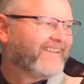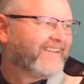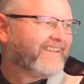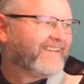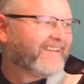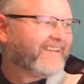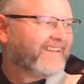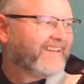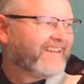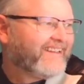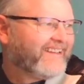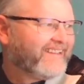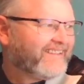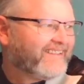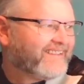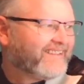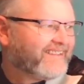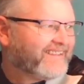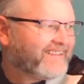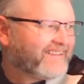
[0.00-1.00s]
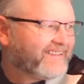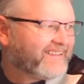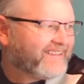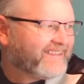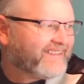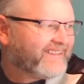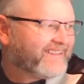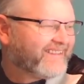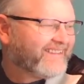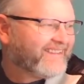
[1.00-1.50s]

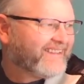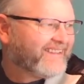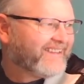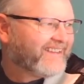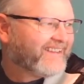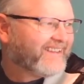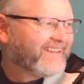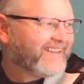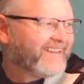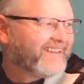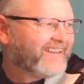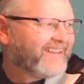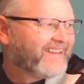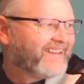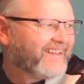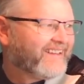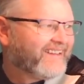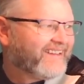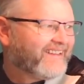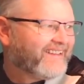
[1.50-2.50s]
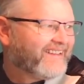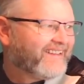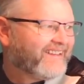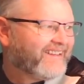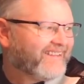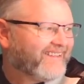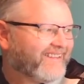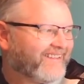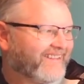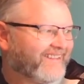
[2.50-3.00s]

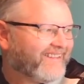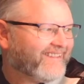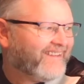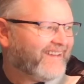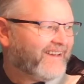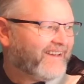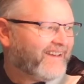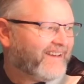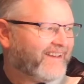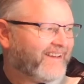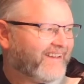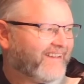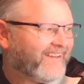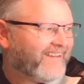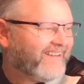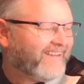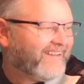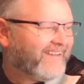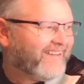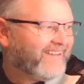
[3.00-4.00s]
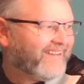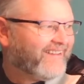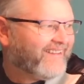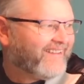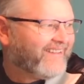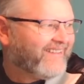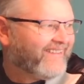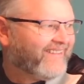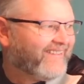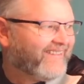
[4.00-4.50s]

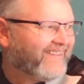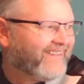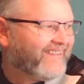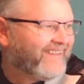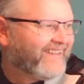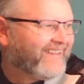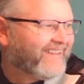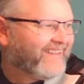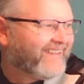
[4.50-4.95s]
(silent)